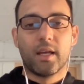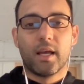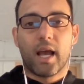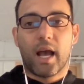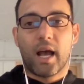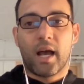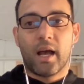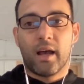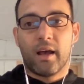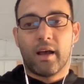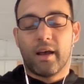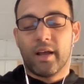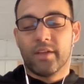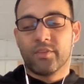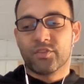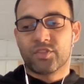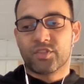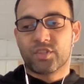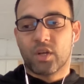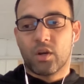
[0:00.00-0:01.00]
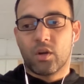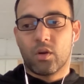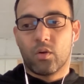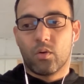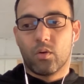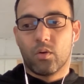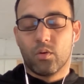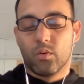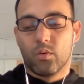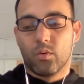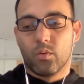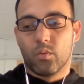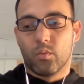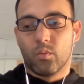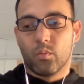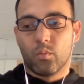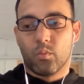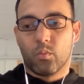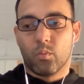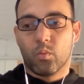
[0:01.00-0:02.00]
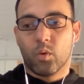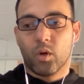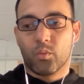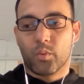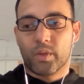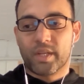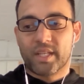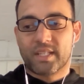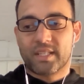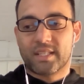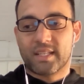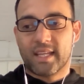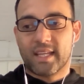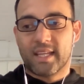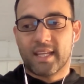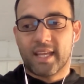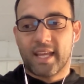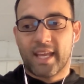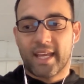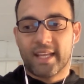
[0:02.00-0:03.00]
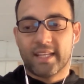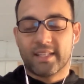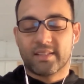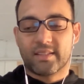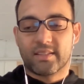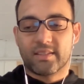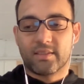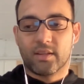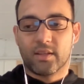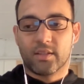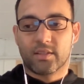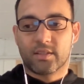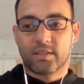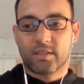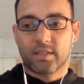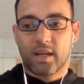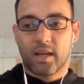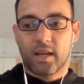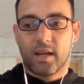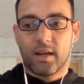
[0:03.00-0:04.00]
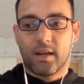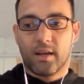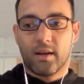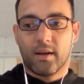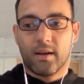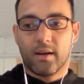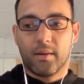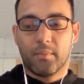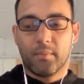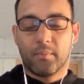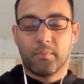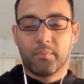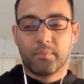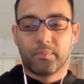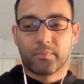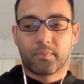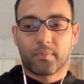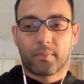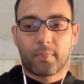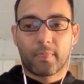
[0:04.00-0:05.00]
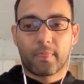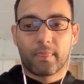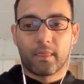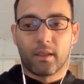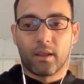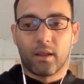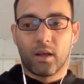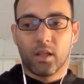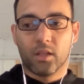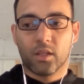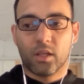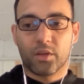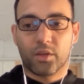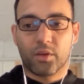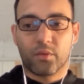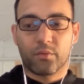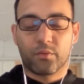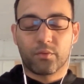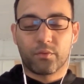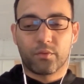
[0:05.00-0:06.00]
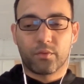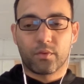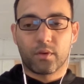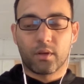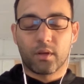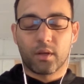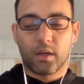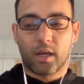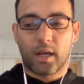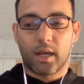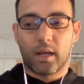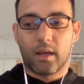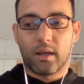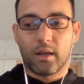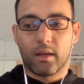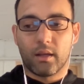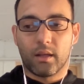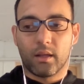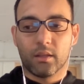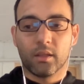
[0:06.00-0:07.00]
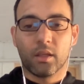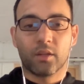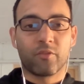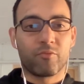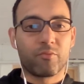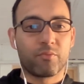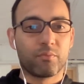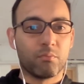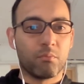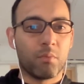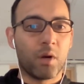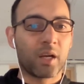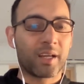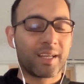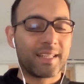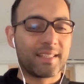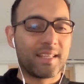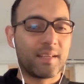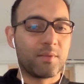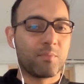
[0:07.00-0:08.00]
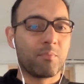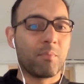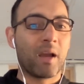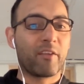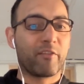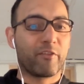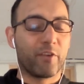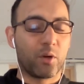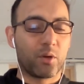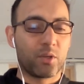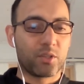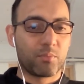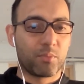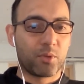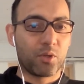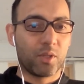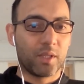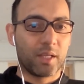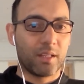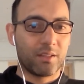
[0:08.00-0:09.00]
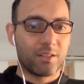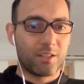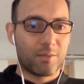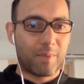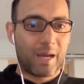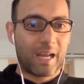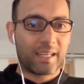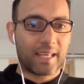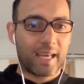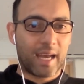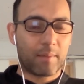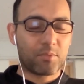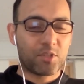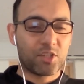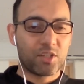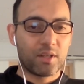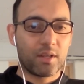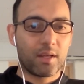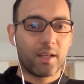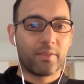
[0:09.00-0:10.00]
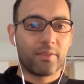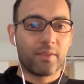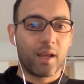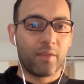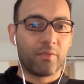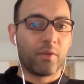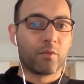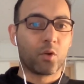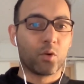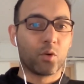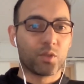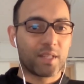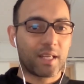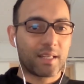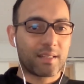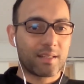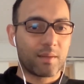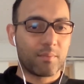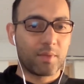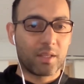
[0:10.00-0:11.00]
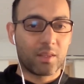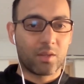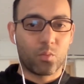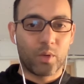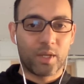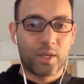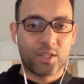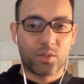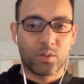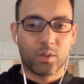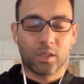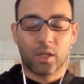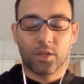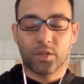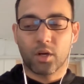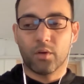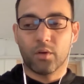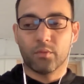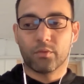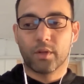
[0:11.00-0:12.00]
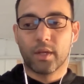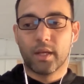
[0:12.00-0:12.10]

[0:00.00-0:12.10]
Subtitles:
And so what we see is that a lot of marketing teams might focus purely on the demand capture. And of course, that's something that we do a lot of